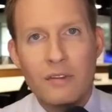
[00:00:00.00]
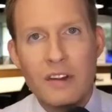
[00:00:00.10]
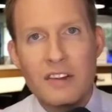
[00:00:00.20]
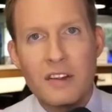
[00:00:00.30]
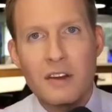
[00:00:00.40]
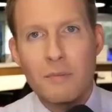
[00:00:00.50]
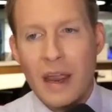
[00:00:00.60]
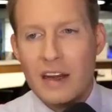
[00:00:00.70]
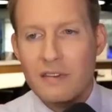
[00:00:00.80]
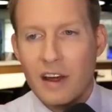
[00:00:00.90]
into the
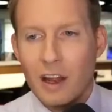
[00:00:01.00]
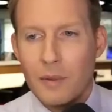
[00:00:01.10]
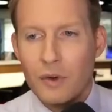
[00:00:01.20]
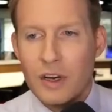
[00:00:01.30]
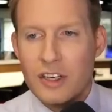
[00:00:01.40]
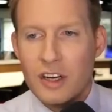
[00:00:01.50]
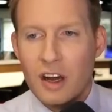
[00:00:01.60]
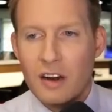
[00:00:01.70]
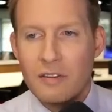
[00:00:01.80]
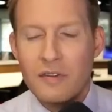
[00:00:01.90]
main development region
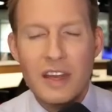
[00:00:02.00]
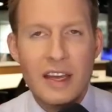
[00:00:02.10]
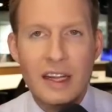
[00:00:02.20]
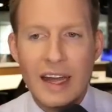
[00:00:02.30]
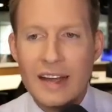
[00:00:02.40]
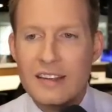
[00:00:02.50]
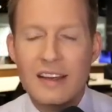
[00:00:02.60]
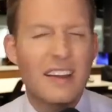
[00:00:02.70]
of the Atlantic.